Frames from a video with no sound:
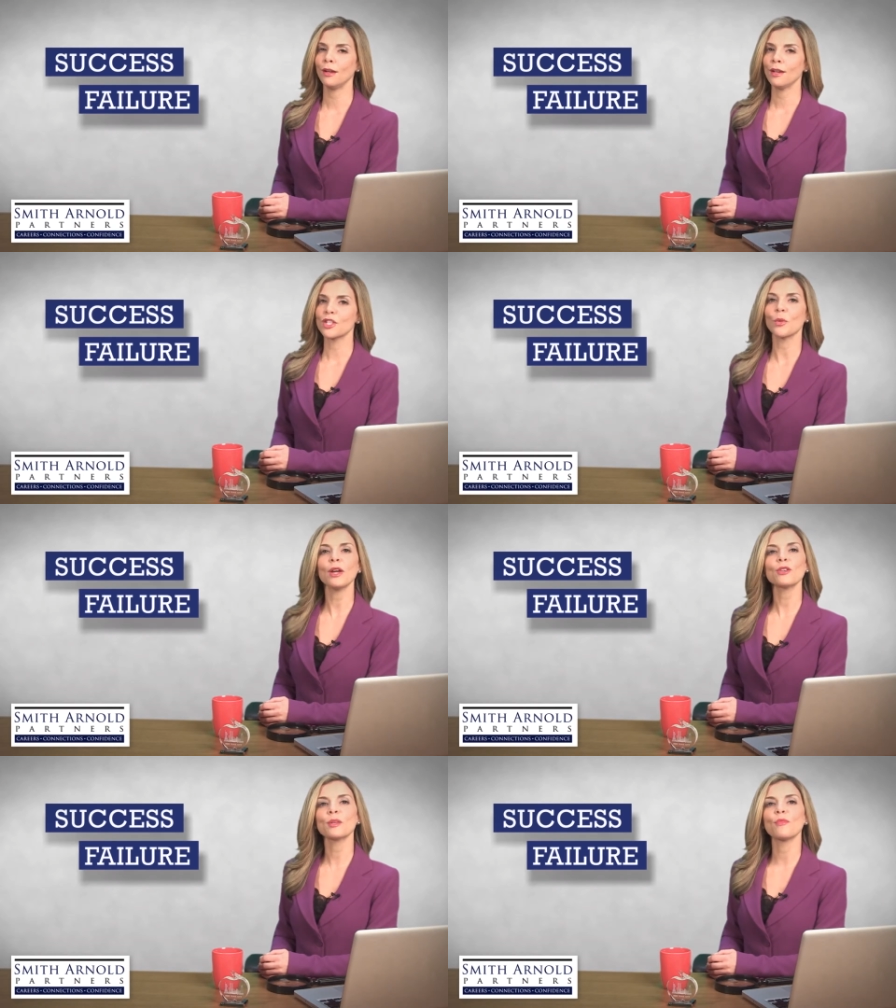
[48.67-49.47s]
So, here
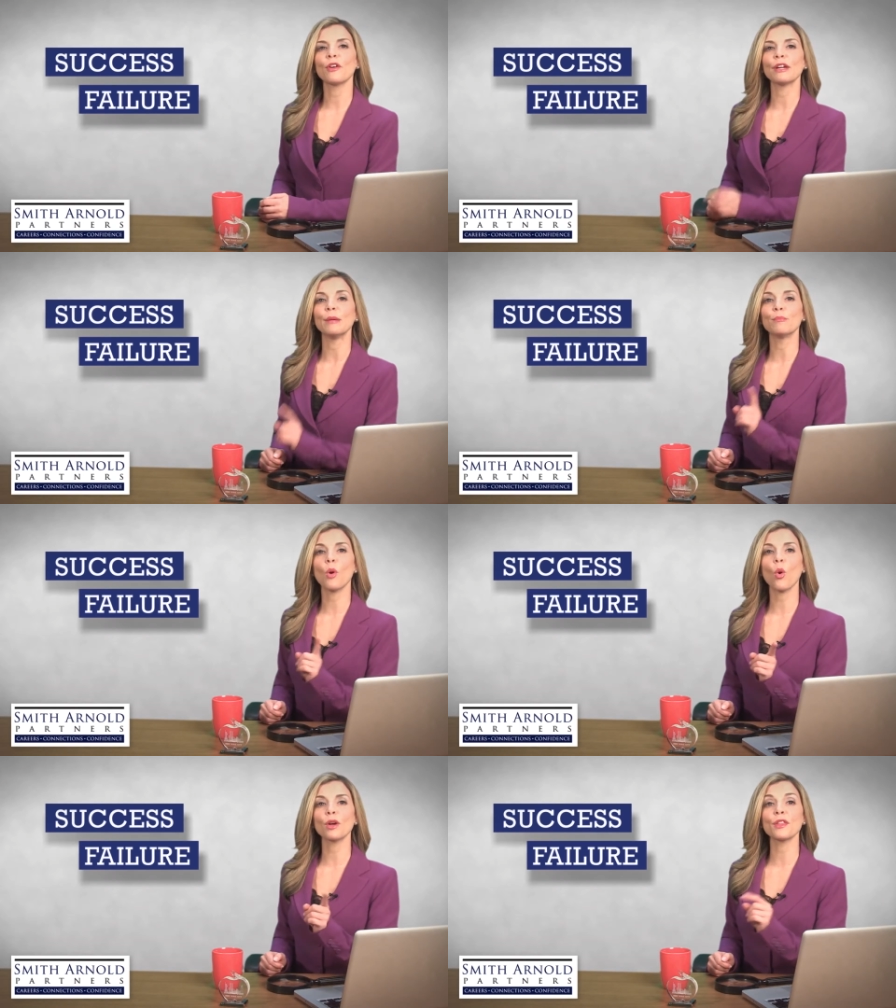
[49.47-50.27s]
are some very
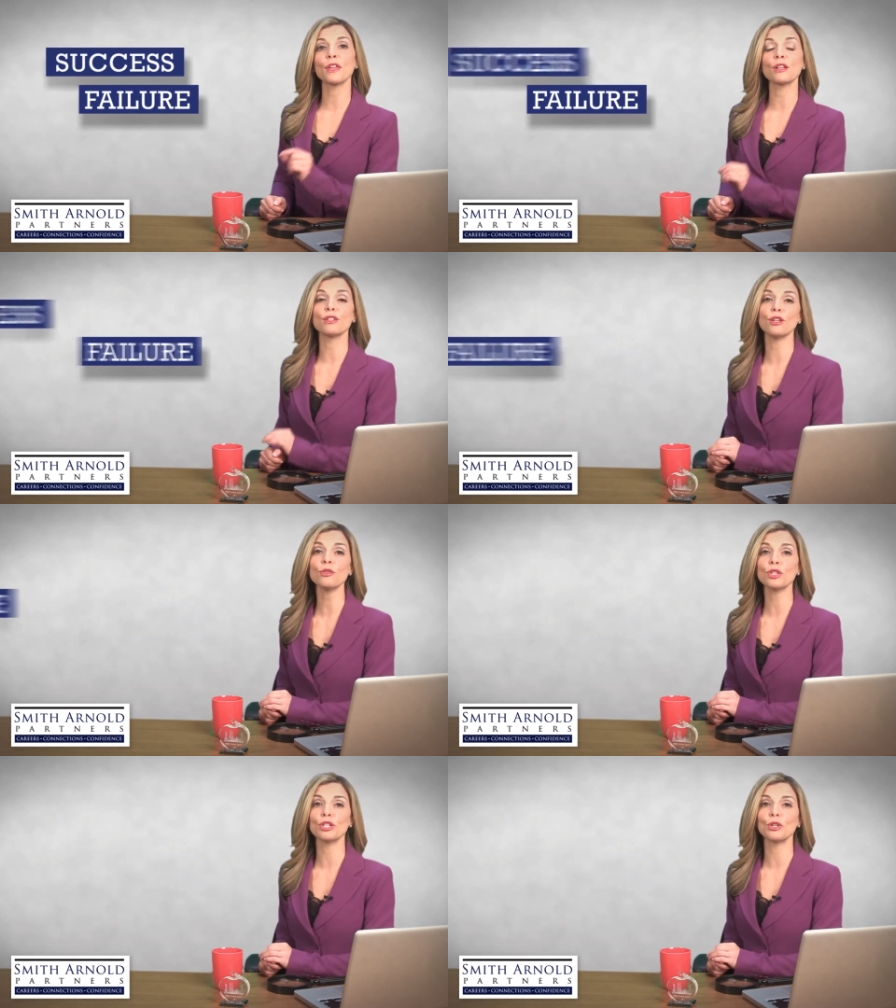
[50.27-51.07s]
important things you
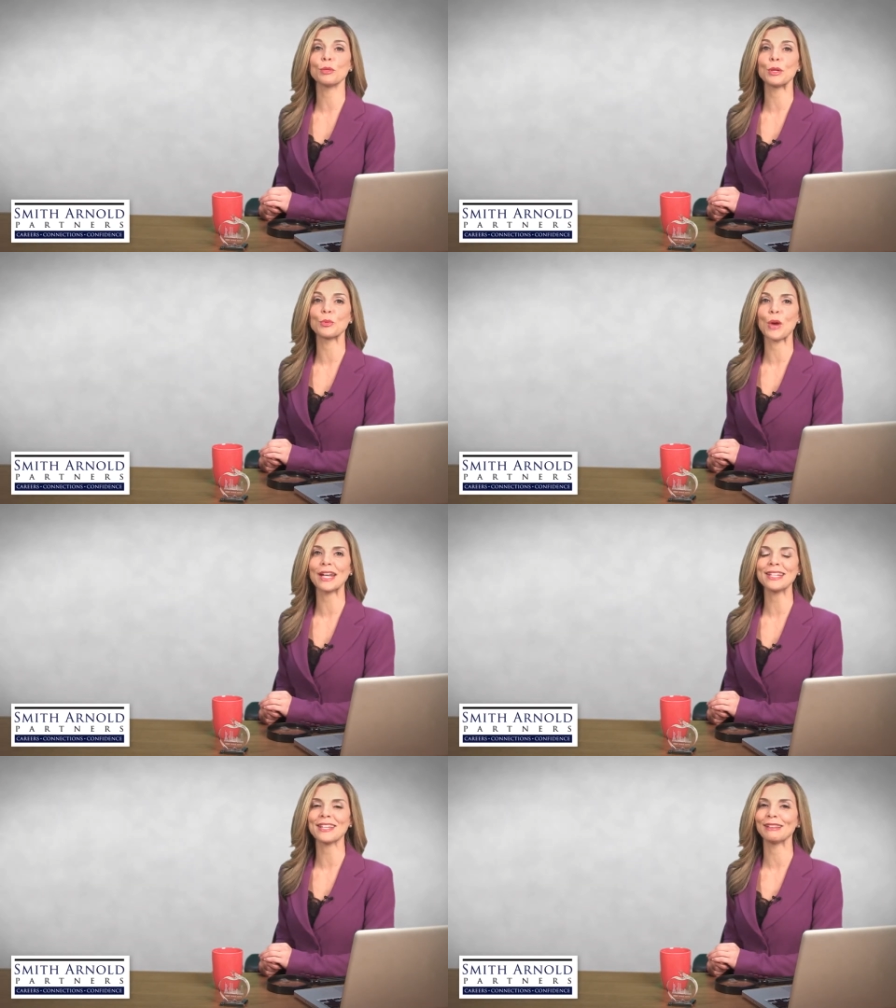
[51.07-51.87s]
should do to be
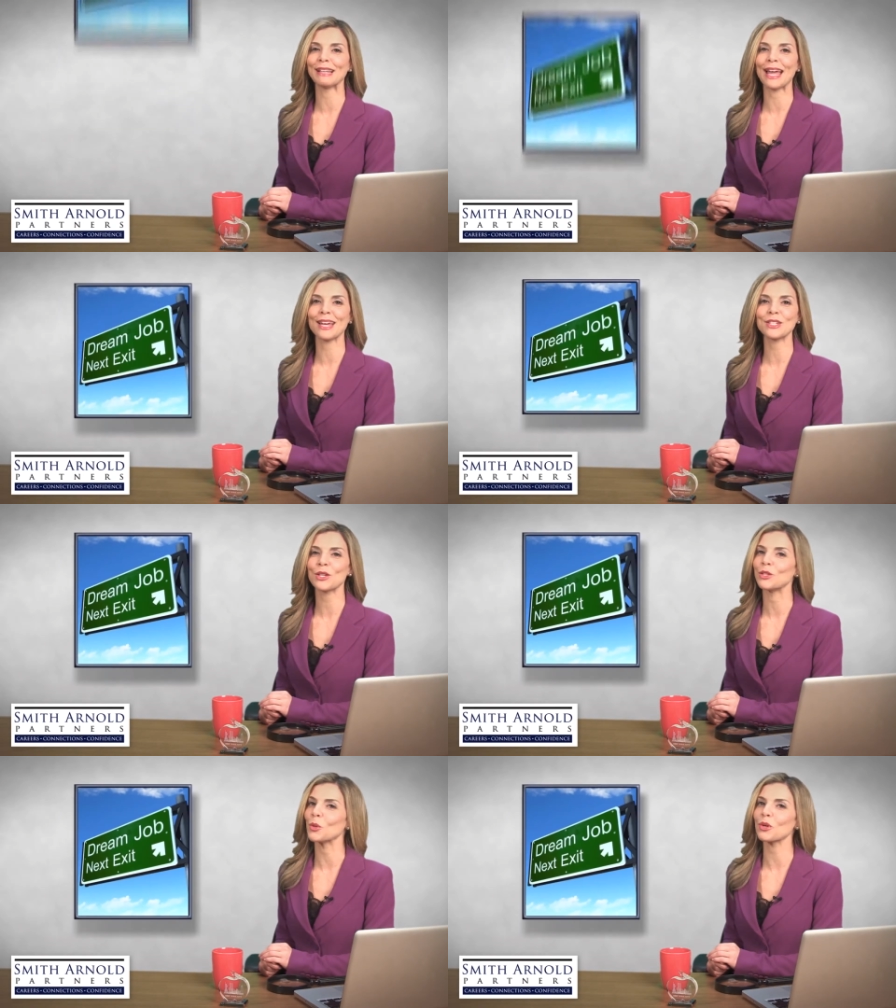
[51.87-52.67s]
ready to land
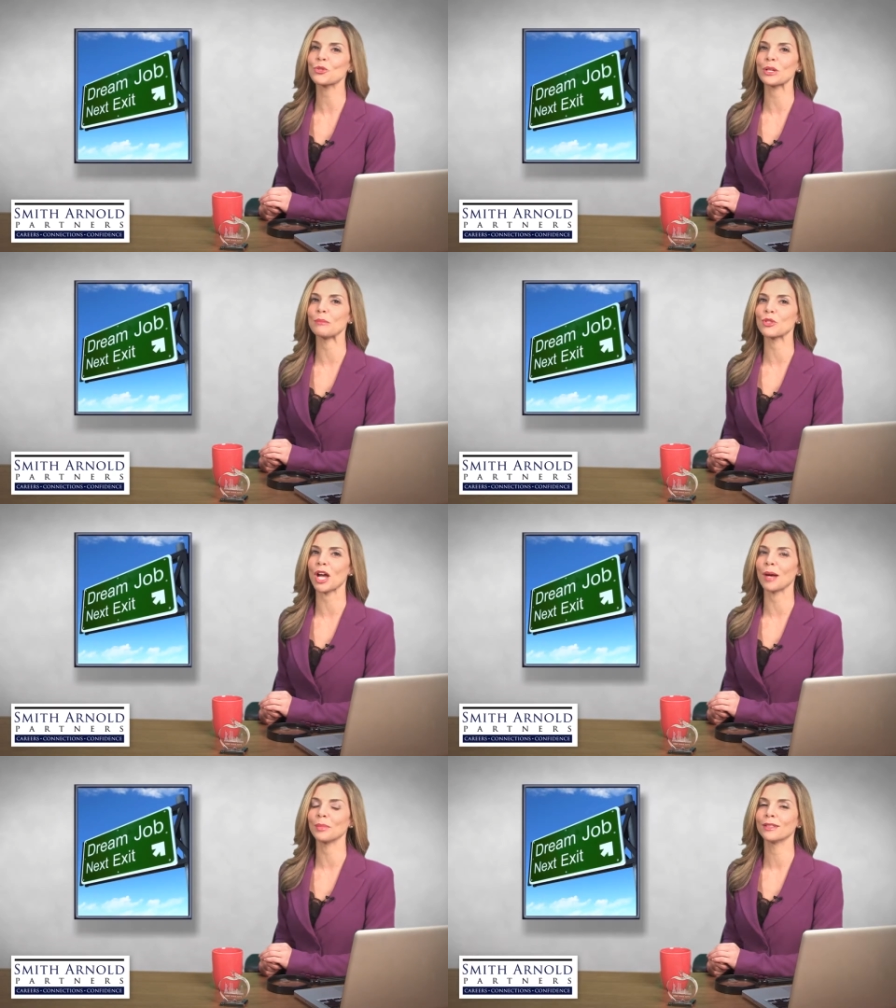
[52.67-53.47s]
your dream
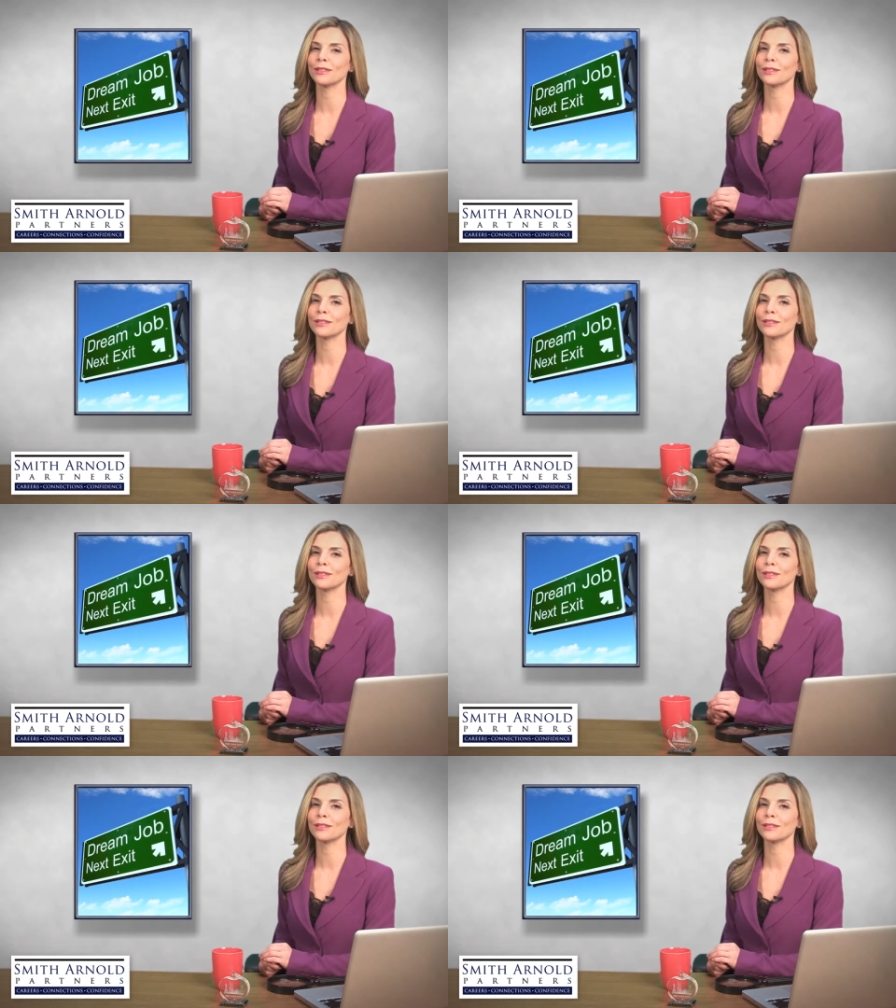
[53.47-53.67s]
job.